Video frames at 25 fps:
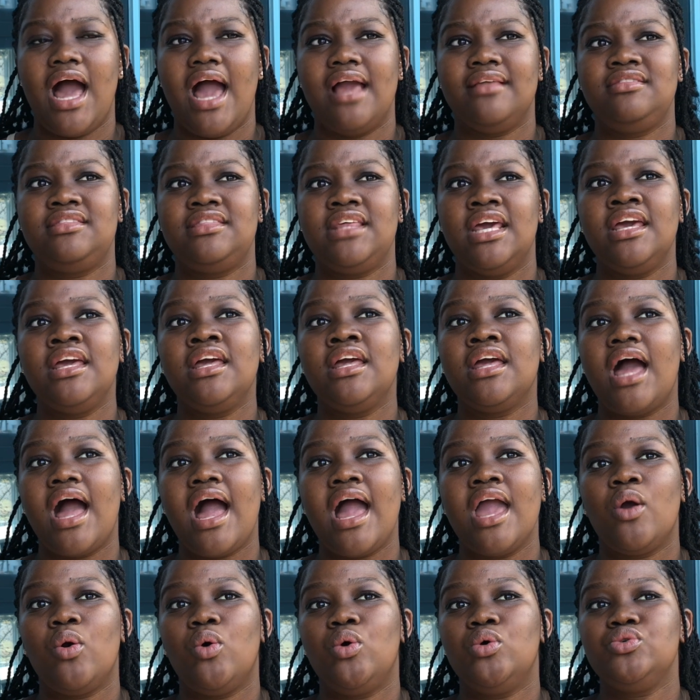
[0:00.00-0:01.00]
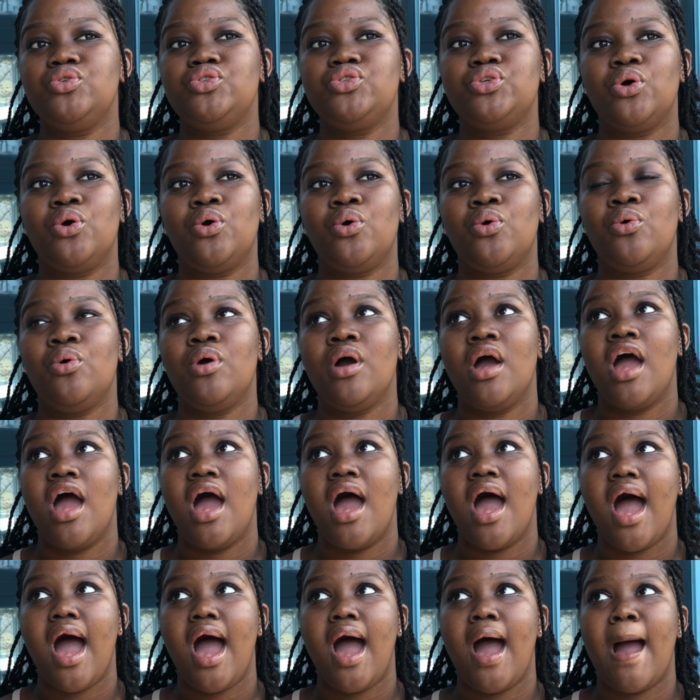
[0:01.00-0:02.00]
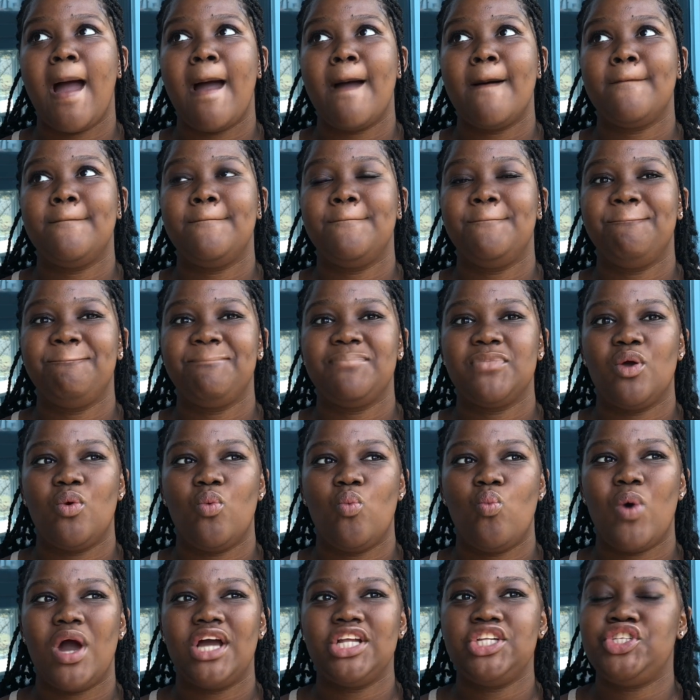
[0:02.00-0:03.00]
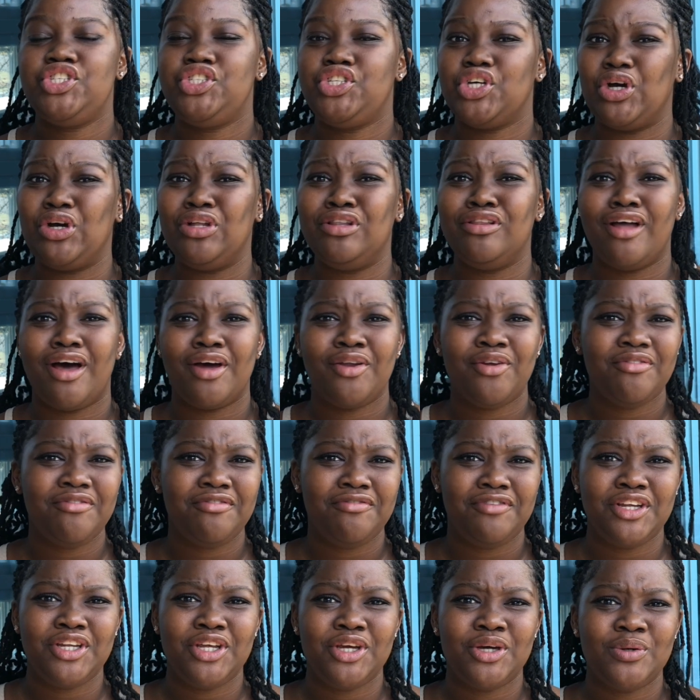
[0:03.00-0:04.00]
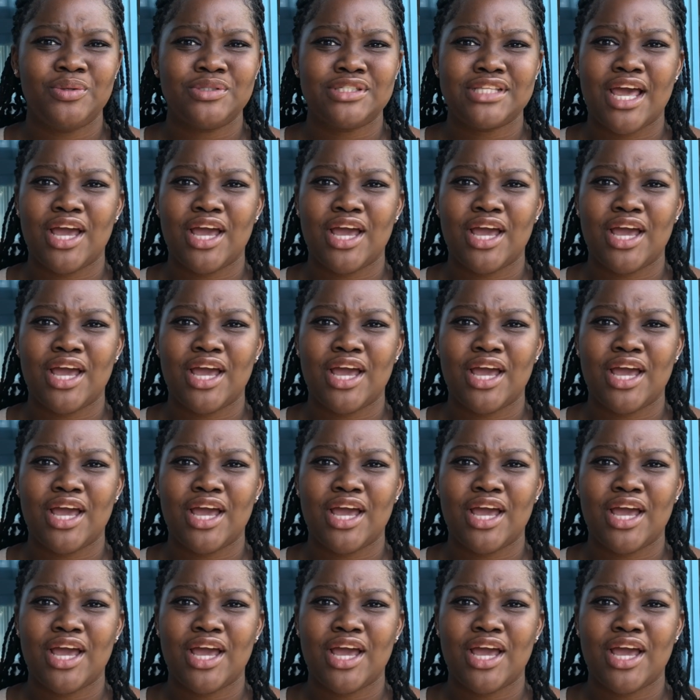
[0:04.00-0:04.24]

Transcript: I think I also watched a lot of videos,